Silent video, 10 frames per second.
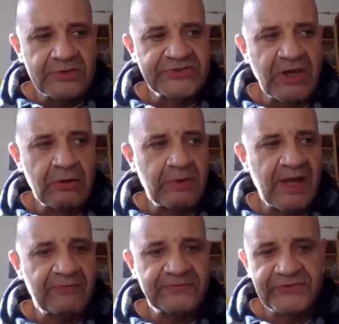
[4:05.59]
So we
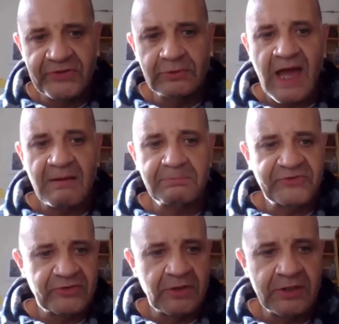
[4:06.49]
have 2
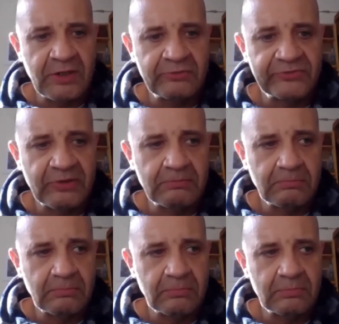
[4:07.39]
labs and I use them